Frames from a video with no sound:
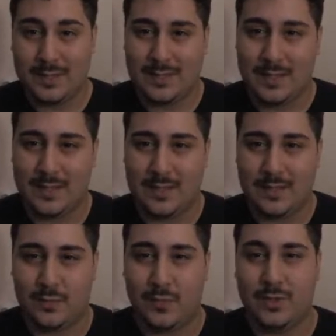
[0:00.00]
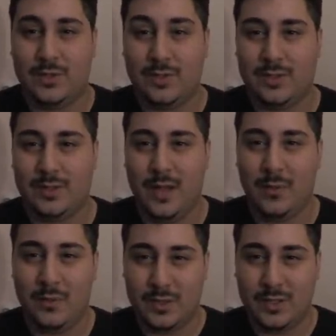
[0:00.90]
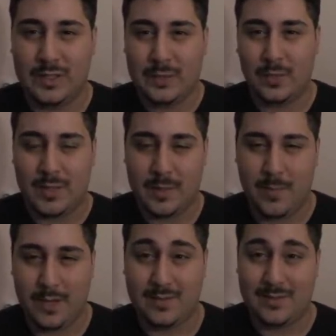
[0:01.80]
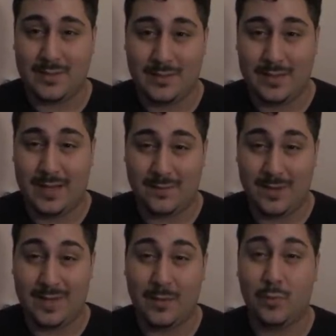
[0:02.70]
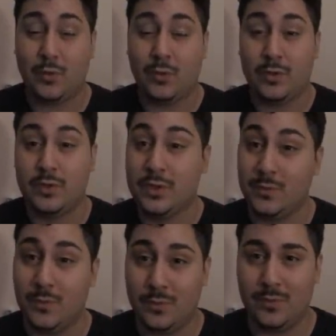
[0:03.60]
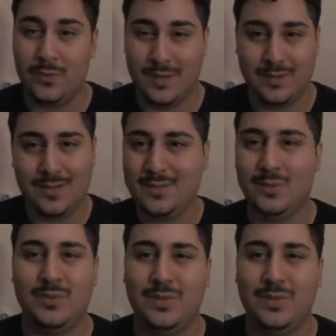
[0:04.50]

that's kind of direction I wish they could bring that back, because I find that more useful than this new